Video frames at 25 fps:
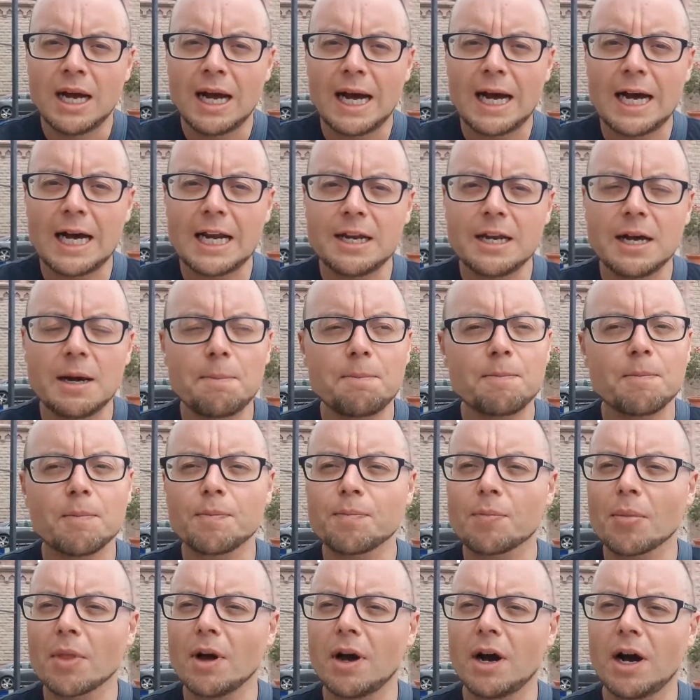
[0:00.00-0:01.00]
And
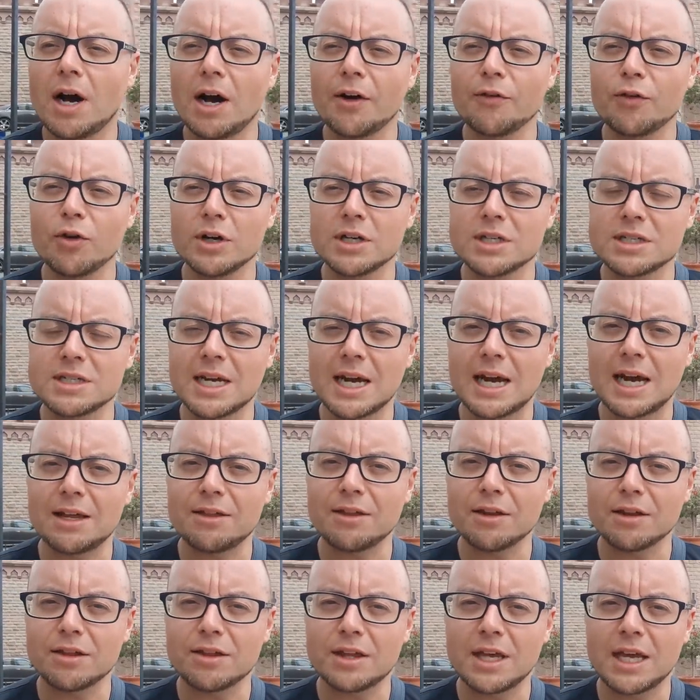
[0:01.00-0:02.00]
I've got to say,
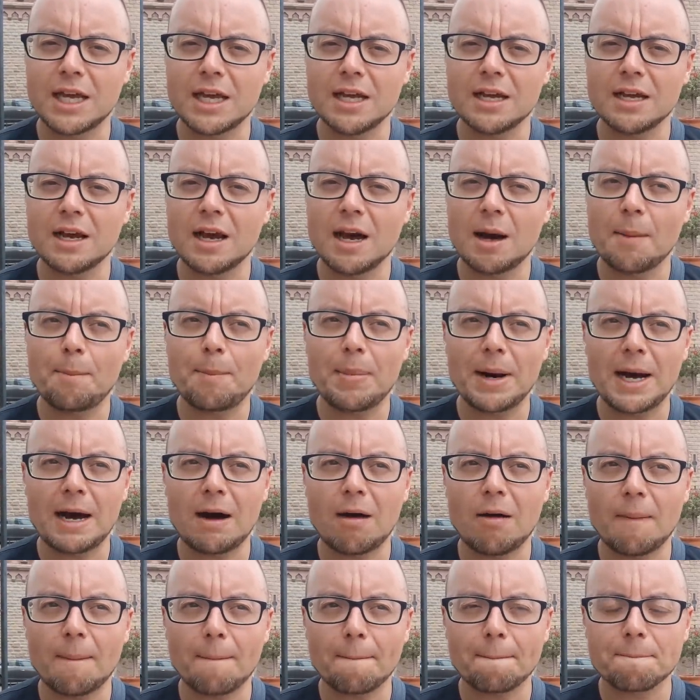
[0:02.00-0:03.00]
the thing
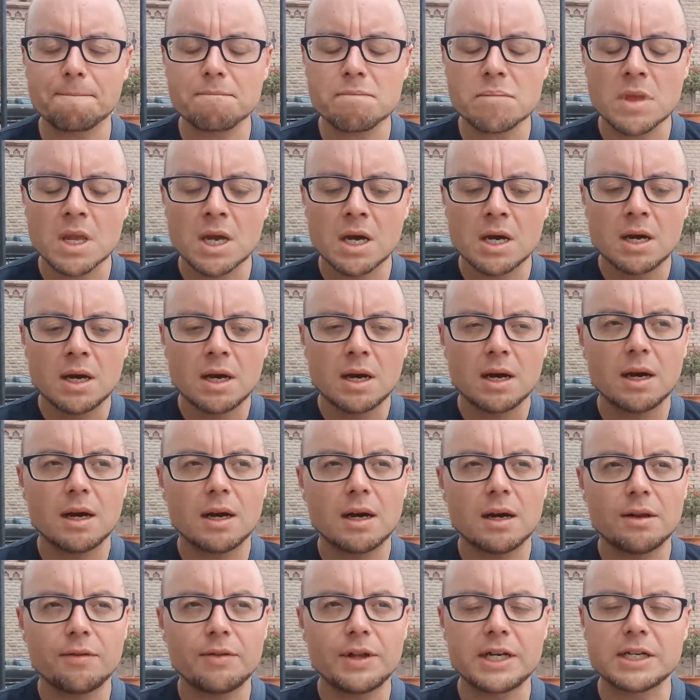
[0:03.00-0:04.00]
about
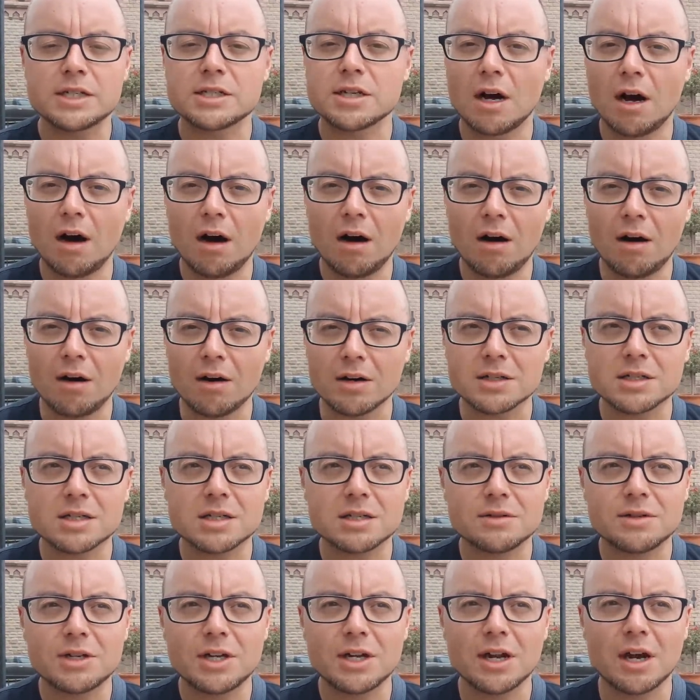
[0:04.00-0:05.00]
this art,
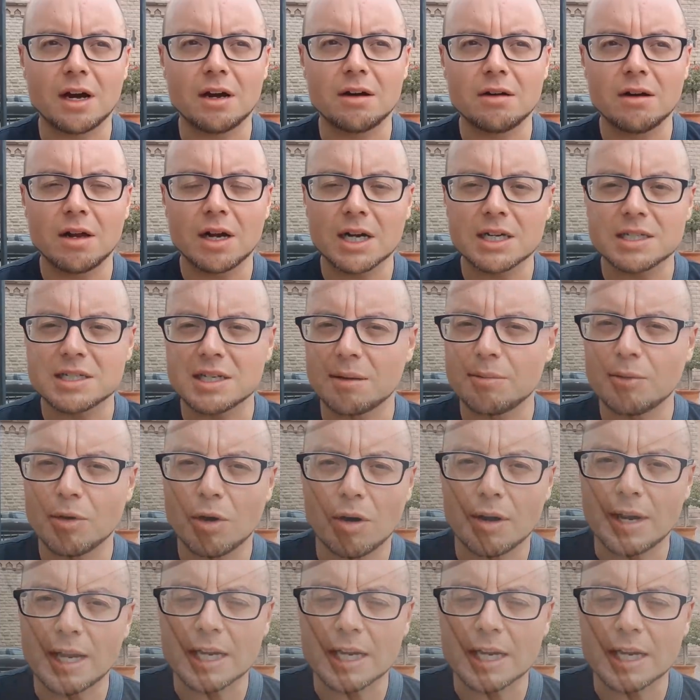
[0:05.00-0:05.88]
you know, like I said, I'm not an